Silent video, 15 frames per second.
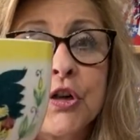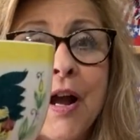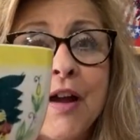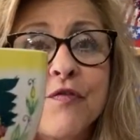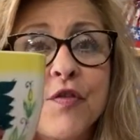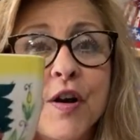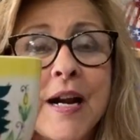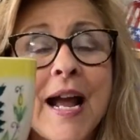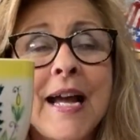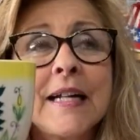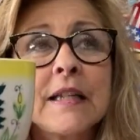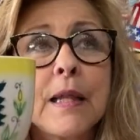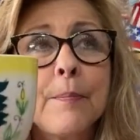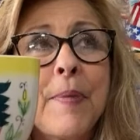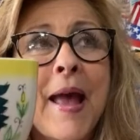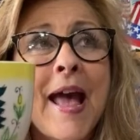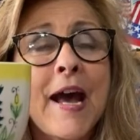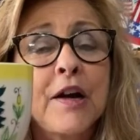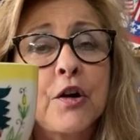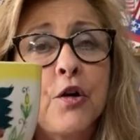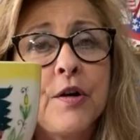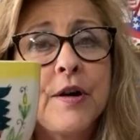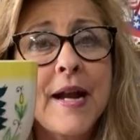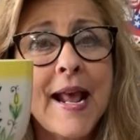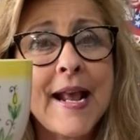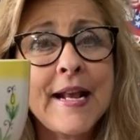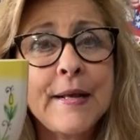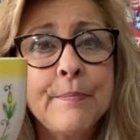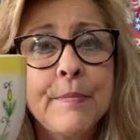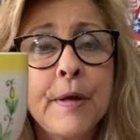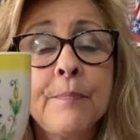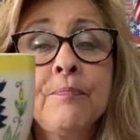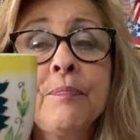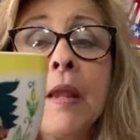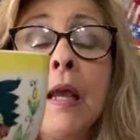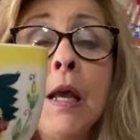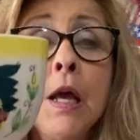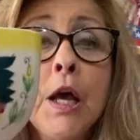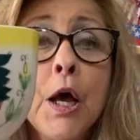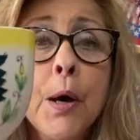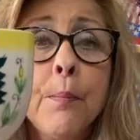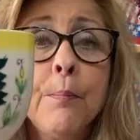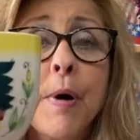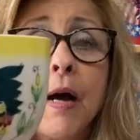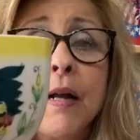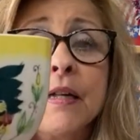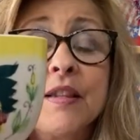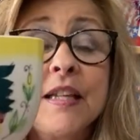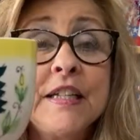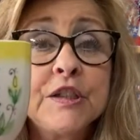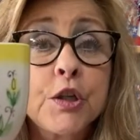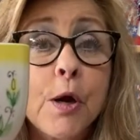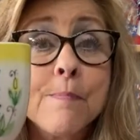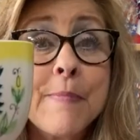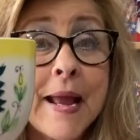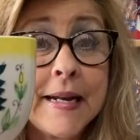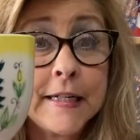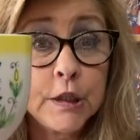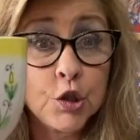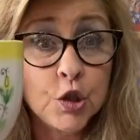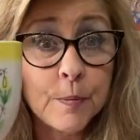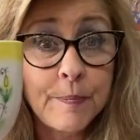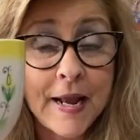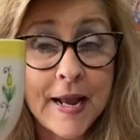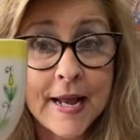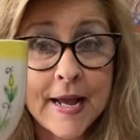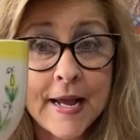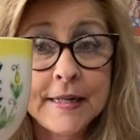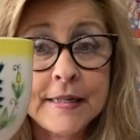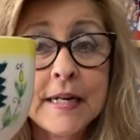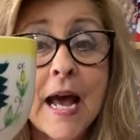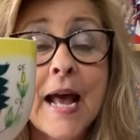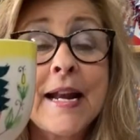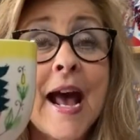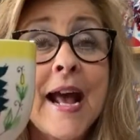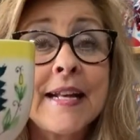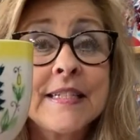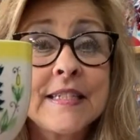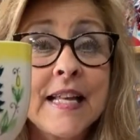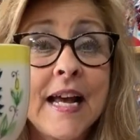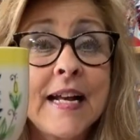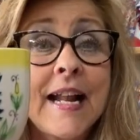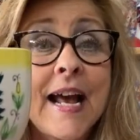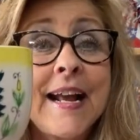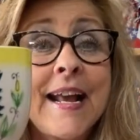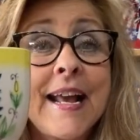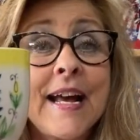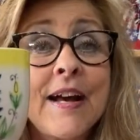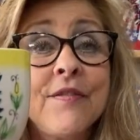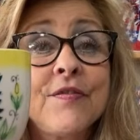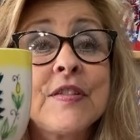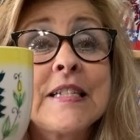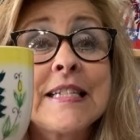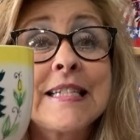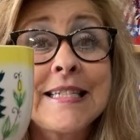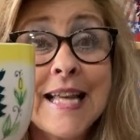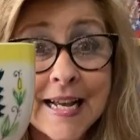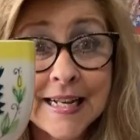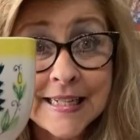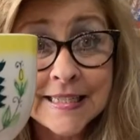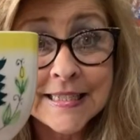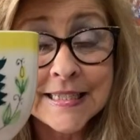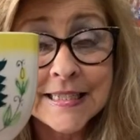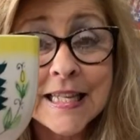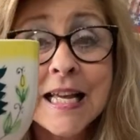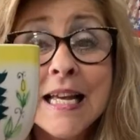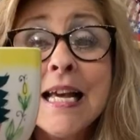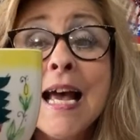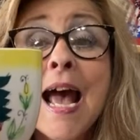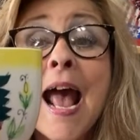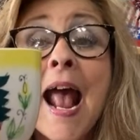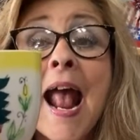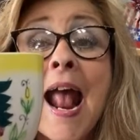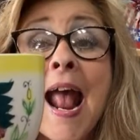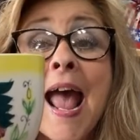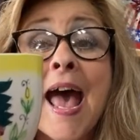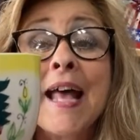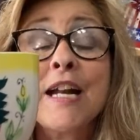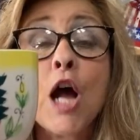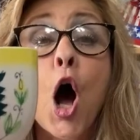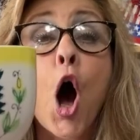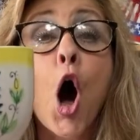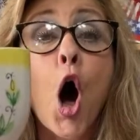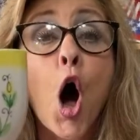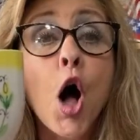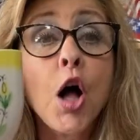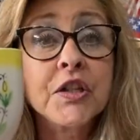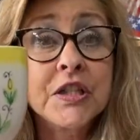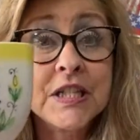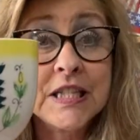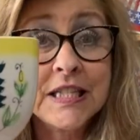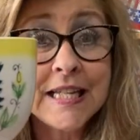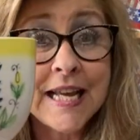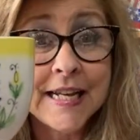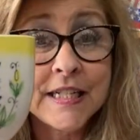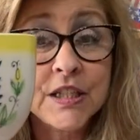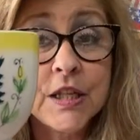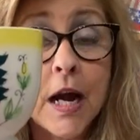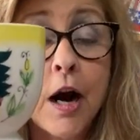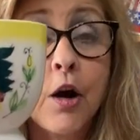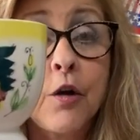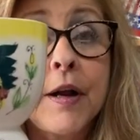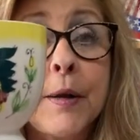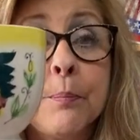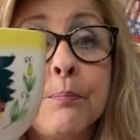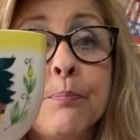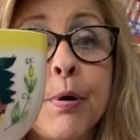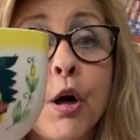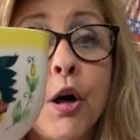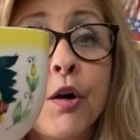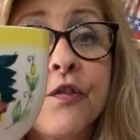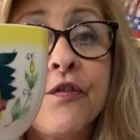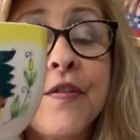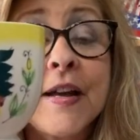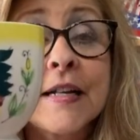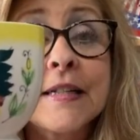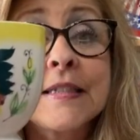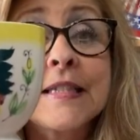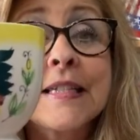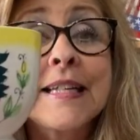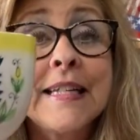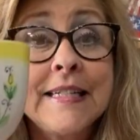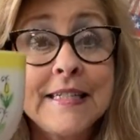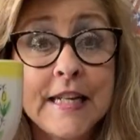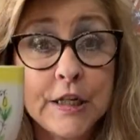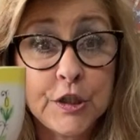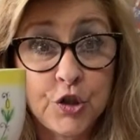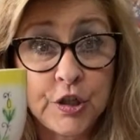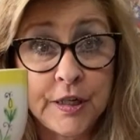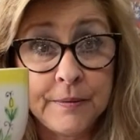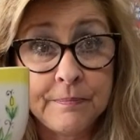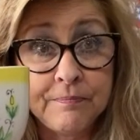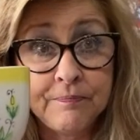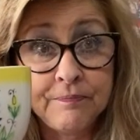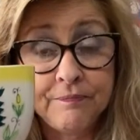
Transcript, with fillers: I forgot the pattern name, but these are made in Japan, and I said I have six, and all six are in perfect condition.